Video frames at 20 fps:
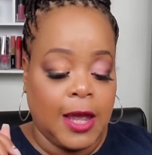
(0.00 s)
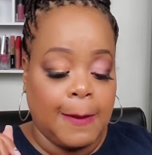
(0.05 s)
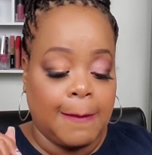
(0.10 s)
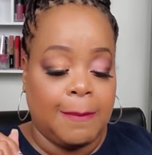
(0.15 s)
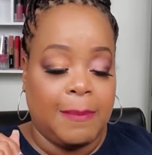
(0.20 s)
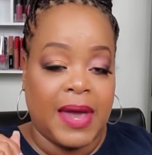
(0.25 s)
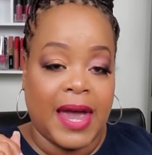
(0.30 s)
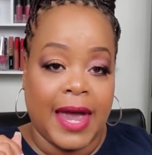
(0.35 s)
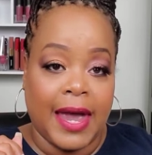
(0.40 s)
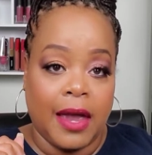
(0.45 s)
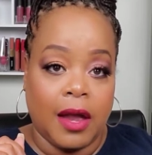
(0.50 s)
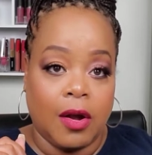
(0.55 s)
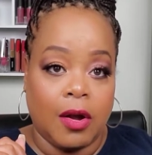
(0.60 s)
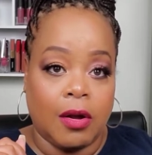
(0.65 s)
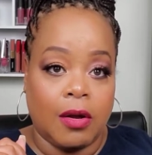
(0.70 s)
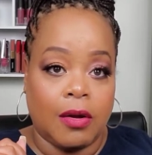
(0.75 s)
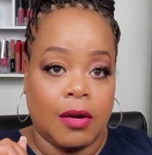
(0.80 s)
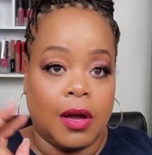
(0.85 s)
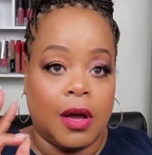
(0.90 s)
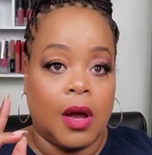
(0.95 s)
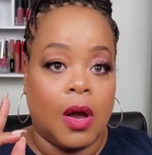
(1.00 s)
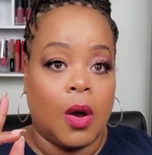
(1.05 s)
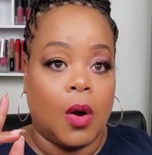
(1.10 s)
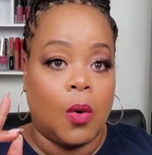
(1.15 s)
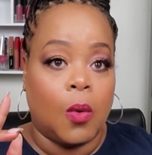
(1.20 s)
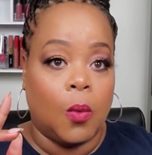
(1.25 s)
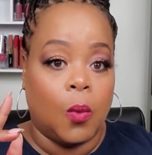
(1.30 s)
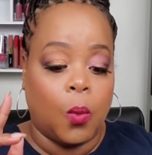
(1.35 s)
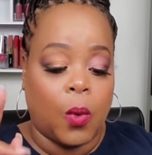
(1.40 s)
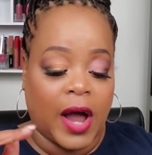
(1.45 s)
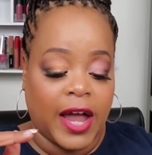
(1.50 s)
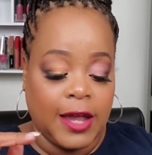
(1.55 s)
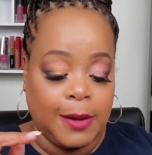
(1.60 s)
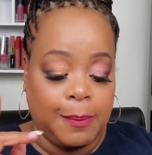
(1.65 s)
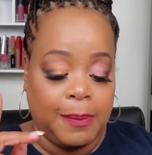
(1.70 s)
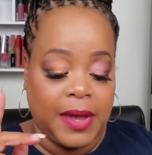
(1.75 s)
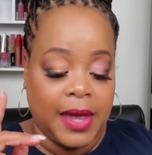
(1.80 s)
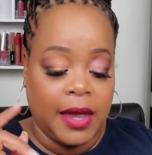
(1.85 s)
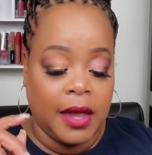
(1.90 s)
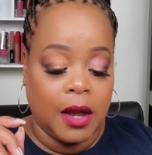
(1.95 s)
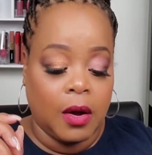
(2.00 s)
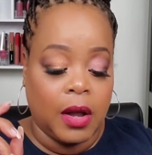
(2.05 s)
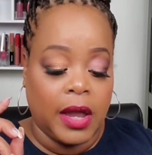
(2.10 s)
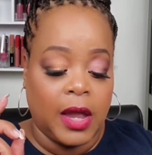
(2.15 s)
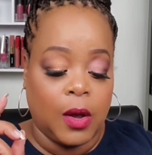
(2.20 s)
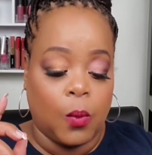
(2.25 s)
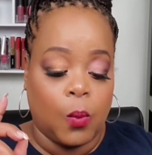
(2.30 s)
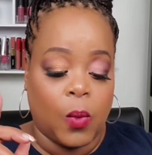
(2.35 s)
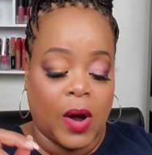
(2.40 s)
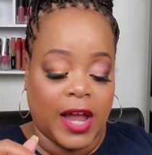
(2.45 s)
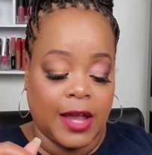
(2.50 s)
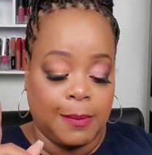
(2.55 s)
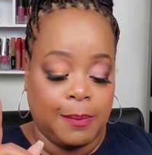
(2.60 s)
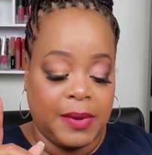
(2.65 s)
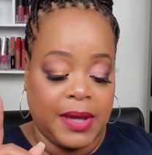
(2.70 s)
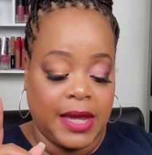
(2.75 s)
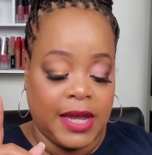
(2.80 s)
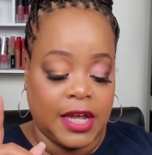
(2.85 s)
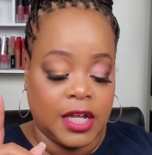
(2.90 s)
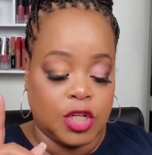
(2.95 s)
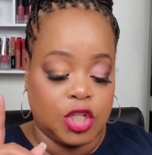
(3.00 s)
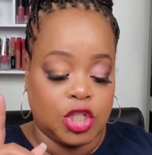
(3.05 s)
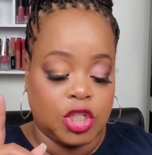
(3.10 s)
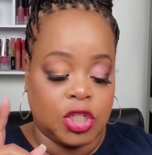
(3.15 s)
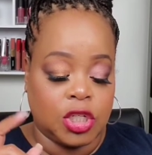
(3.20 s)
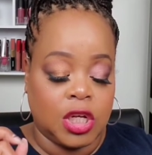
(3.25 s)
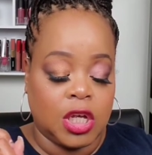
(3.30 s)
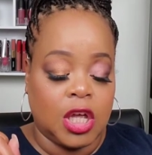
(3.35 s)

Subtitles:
Pear, and white peach.